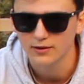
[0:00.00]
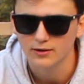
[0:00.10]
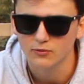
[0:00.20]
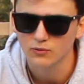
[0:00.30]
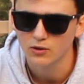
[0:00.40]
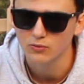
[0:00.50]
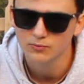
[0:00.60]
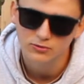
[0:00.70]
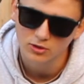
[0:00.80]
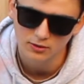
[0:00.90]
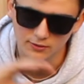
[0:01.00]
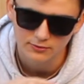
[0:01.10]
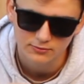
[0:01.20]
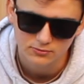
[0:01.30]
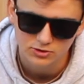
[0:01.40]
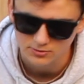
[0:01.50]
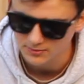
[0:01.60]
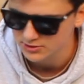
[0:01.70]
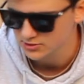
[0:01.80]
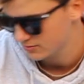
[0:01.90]
and it won't turn too
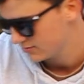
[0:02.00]
much on